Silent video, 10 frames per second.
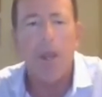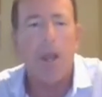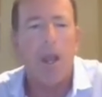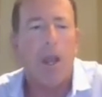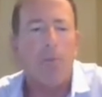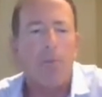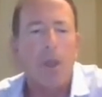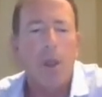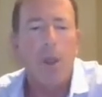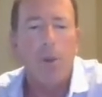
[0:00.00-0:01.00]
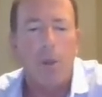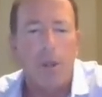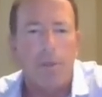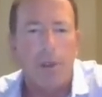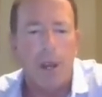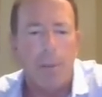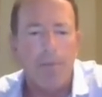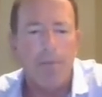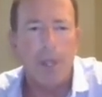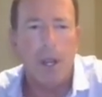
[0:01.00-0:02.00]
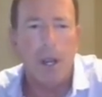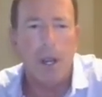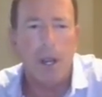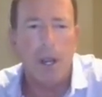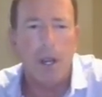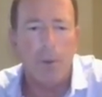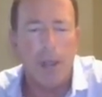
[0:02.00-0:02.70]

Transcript: Um, we've, um, uh, we've